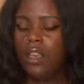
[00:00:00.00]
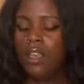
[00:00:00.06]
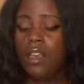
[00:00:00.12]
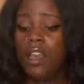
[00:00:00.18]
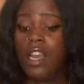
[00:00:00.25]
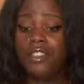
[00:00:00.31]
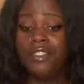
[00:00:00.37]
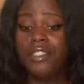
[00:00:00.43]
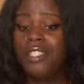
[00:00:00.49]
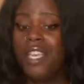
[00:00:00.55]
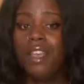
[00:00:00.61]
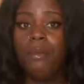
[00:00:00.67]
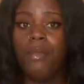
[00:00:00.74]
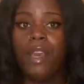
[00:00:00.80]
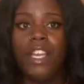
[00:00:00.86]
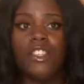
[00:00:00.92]
I just can't
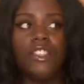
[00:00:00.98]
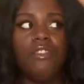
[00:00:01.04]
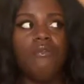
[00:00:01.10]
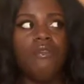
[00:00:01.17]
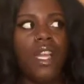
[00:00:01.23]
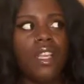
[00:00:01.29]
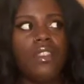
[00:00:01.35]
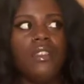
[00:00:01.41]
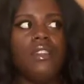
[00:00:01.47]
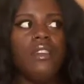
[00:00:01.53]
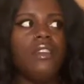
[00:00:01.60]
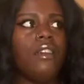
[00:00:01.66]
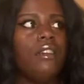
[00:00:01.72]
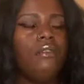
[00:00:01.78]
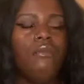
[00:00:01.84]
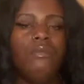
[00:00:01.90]
imagine next
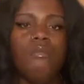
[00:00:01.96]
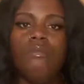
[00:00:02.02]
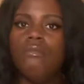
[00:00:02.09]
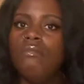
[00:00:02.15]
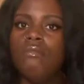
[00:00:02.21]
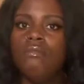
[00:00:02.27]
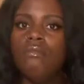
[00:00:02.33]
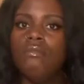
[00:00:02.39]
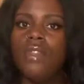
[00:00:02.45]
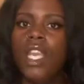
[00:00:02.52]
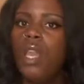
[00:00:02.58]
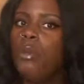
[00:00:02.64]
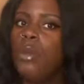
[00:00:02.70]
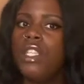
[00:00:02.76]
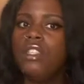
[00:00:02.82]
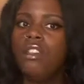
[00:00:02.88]
year. Can't
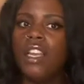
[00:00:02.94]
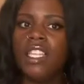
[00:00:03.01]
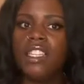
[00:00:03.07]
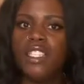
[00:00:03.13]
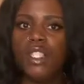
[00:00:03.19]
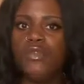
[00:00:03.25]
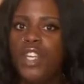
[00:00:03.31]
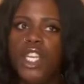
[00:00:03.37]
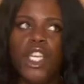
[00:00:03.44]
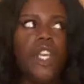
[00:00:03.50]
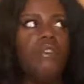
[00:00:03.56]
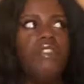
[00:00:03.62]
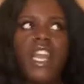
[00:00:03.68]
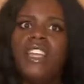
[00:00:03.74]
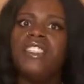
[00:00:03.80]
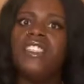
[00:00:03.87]
wait to look at this video
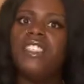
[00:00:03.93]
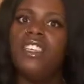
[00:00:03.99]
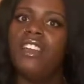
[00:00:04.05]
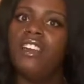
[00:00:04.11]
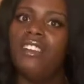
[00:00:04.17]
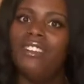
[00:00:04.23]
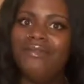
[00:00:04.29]
next year.